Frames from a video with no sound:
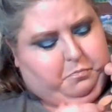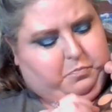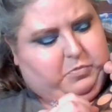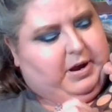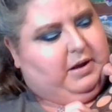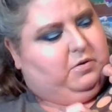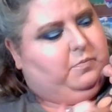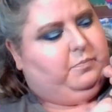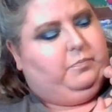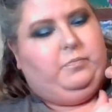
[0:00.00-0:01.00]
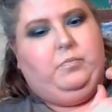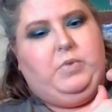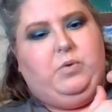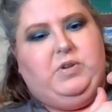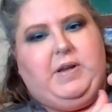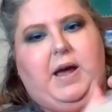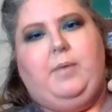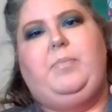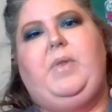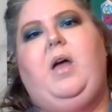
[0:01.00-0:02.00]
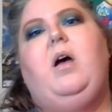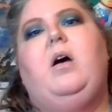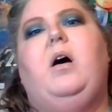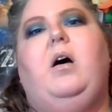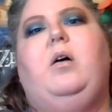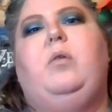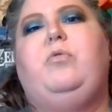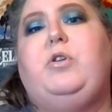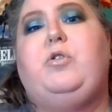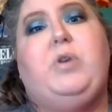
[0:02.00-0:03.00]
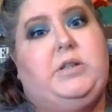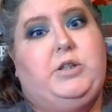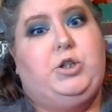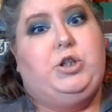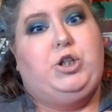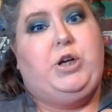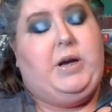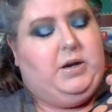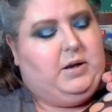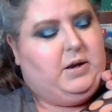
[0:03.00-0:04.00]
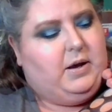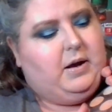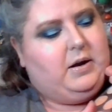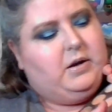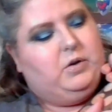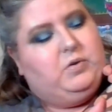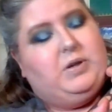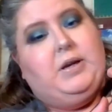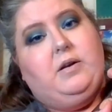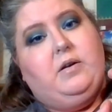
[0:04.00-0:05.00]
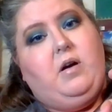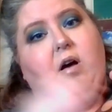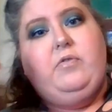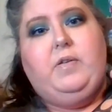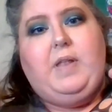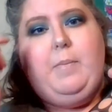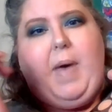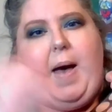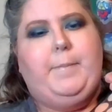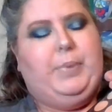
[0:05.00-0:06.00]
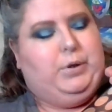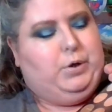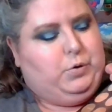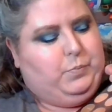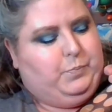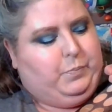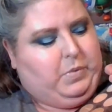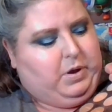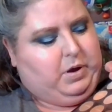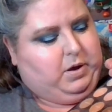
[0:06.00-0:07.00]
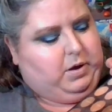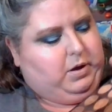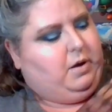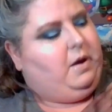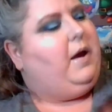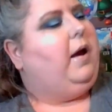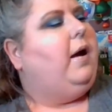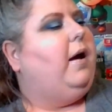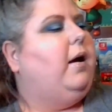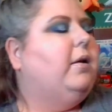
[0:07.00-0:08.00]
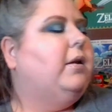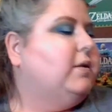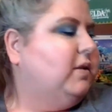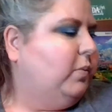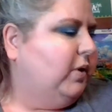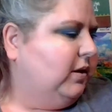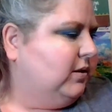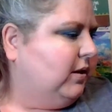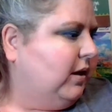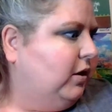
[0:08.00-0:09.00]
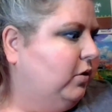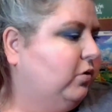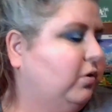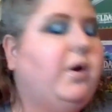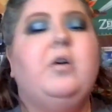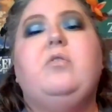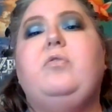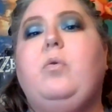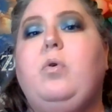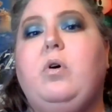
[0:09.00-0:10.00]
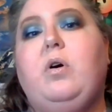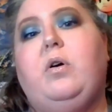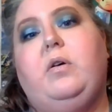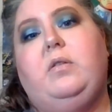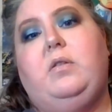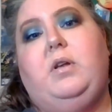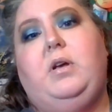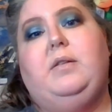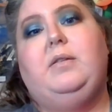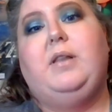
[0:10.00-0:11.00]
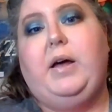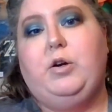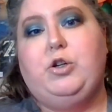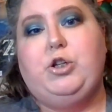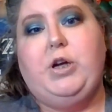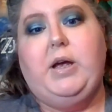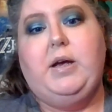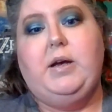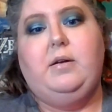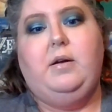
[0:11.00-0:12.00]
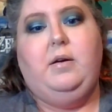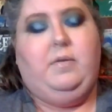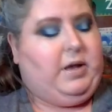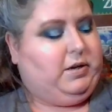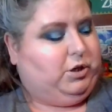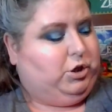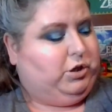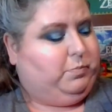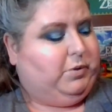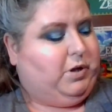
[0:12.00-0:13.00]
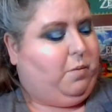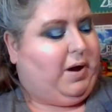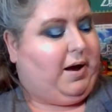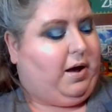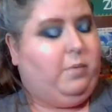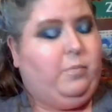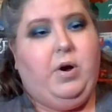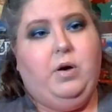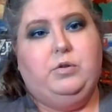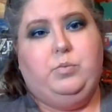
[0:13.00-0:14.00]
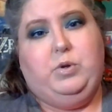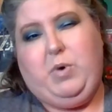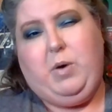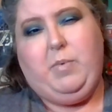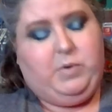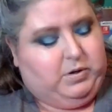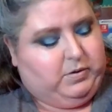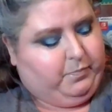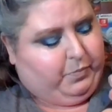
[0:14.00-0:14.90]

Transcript: Scandal and Risque for the transition shade, and I used Hit It Off for that matte blue. And let's see, what else did I use? For the lighter shade that's just below my eyebrows, where the brow bone is,